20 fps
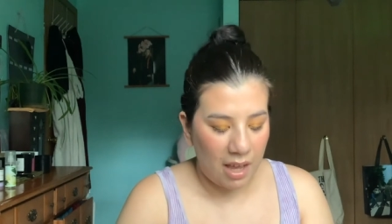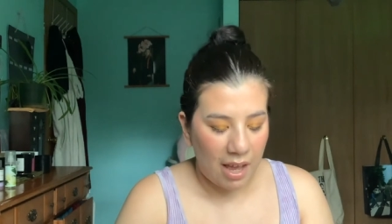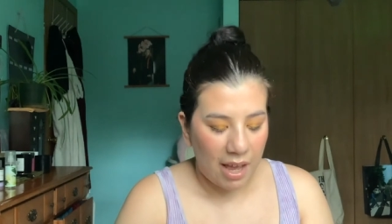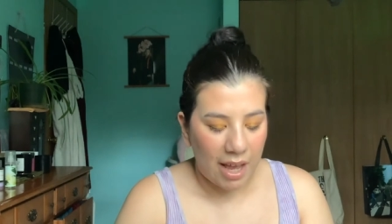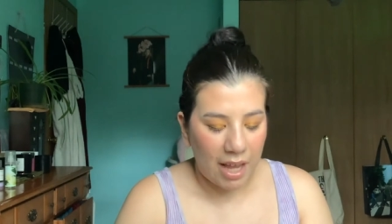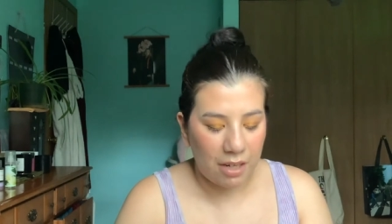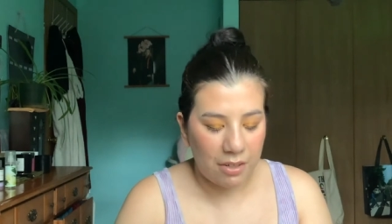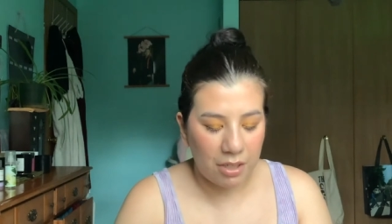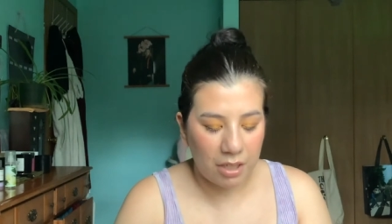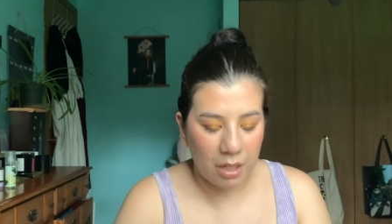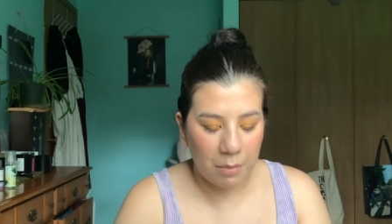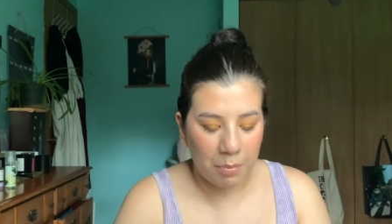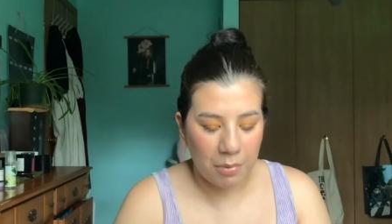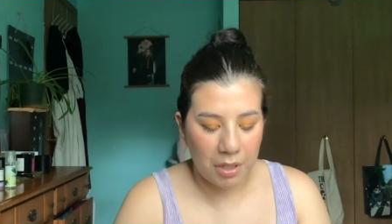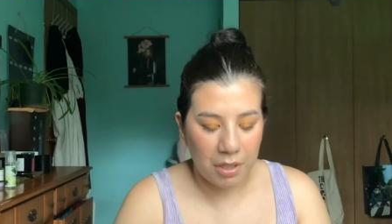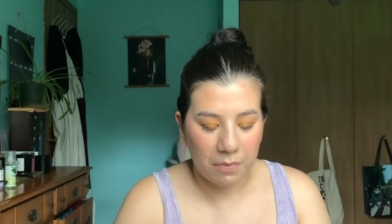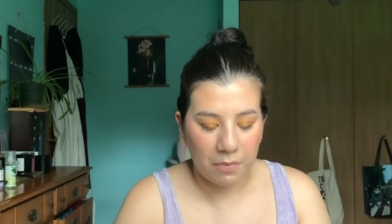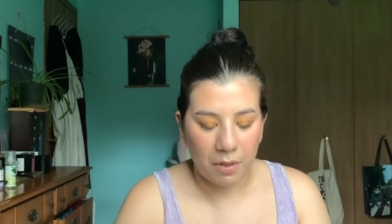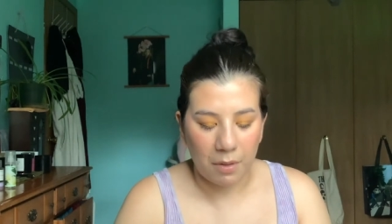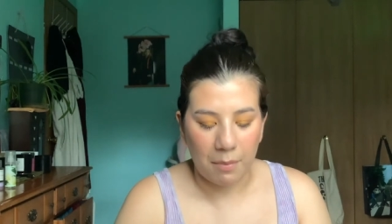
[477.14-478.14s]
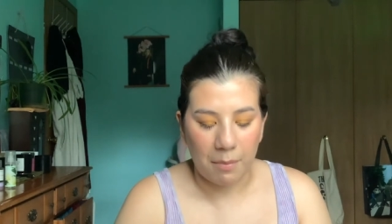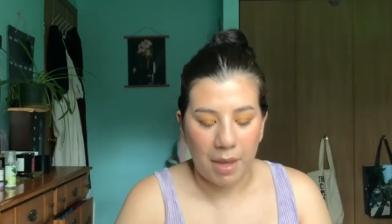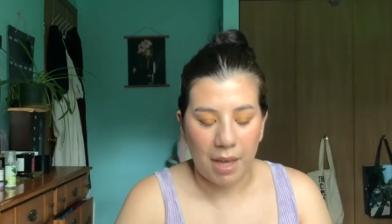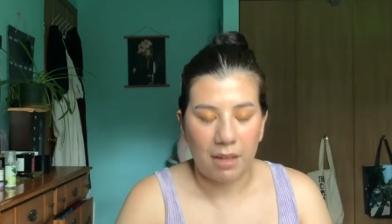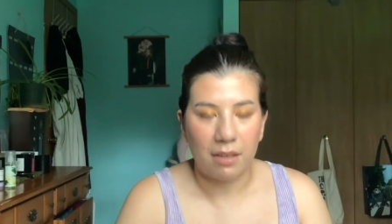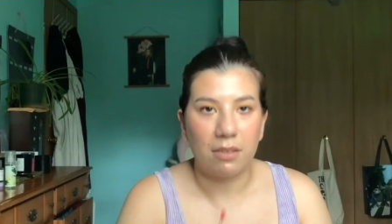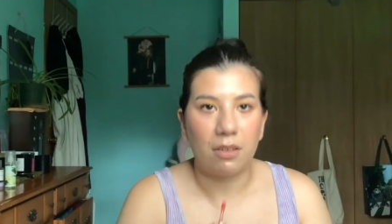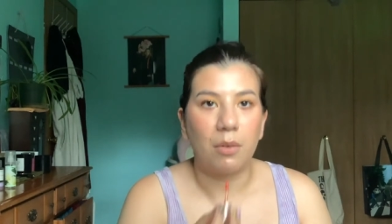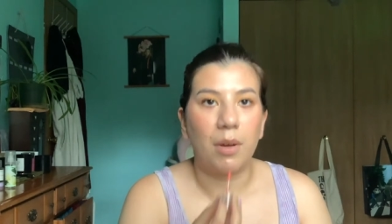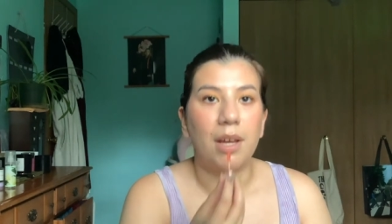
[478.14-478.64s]
I took a break from
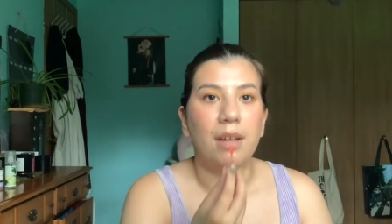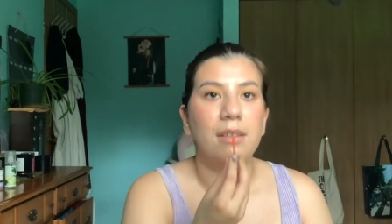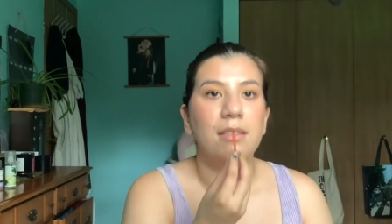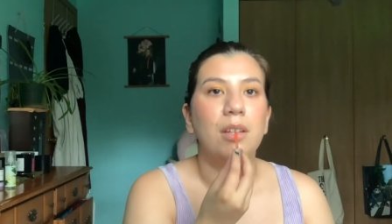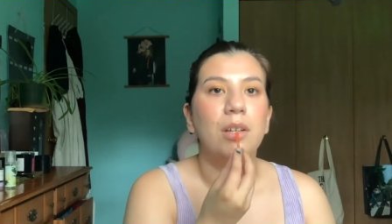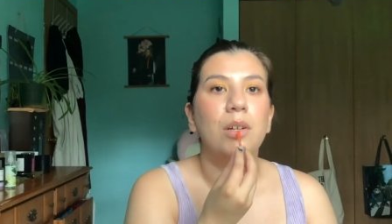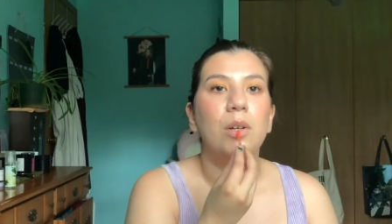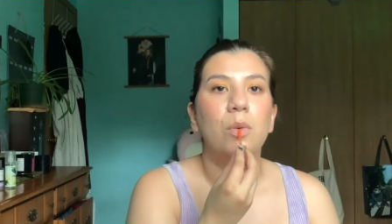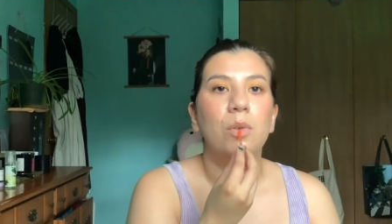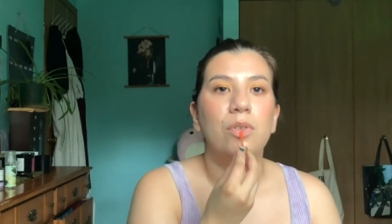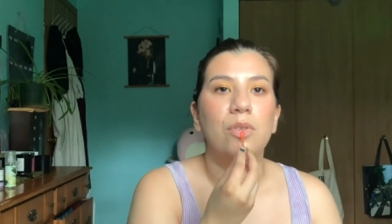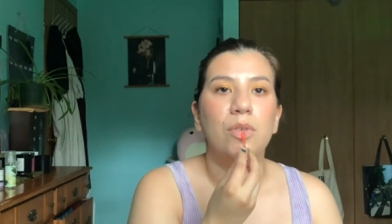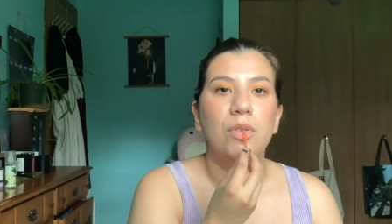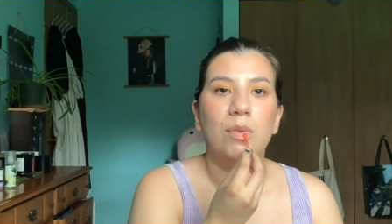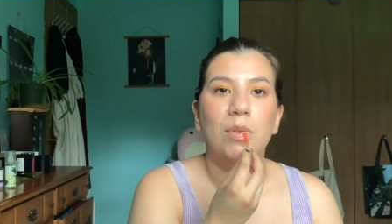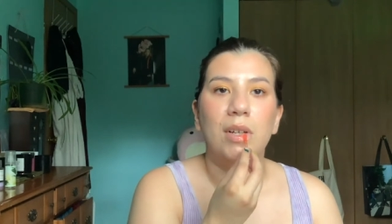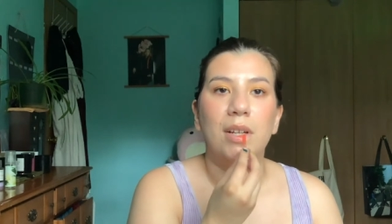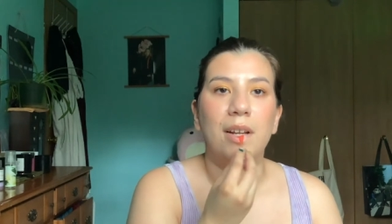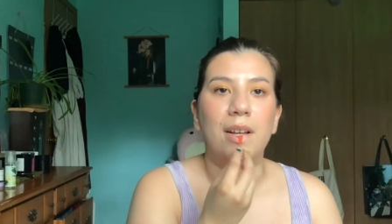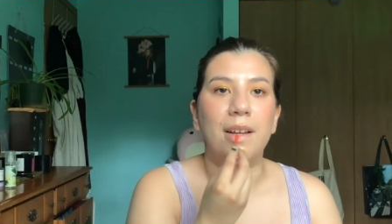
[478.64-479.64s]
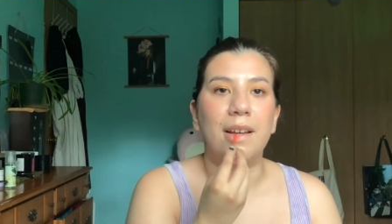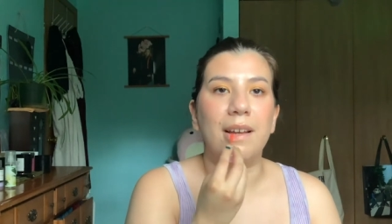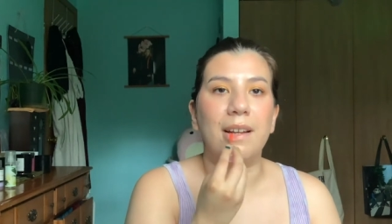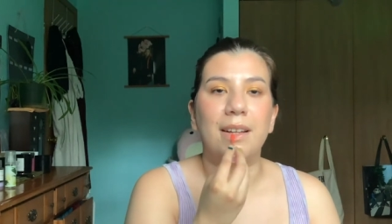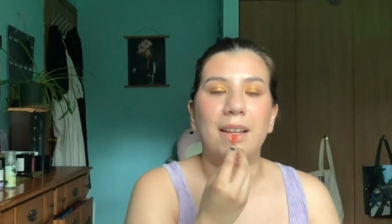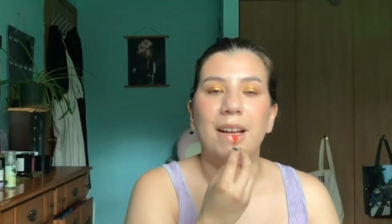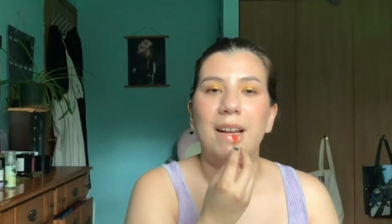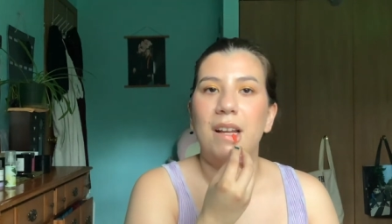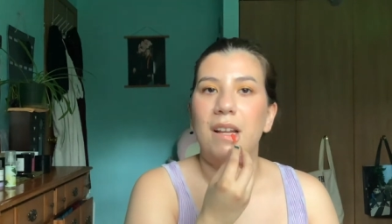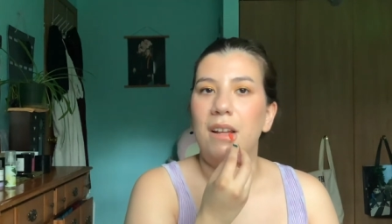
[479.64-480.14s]
X O X O, which is what I had
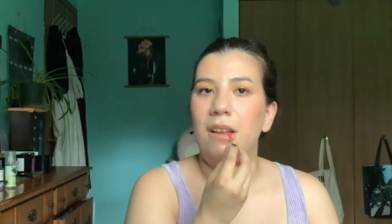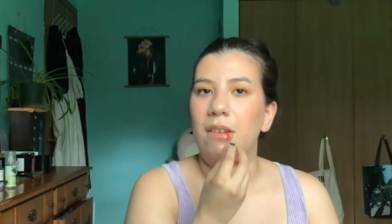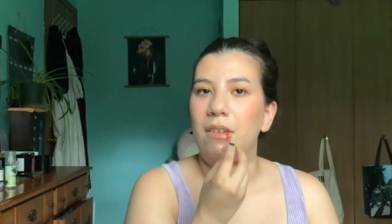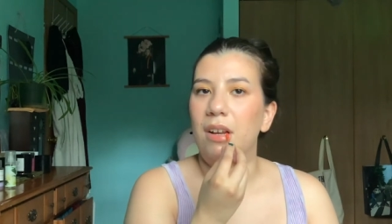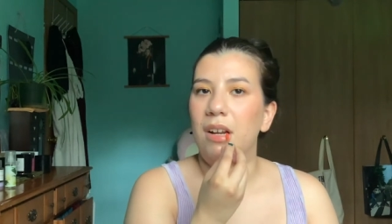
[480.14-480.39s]
kind of,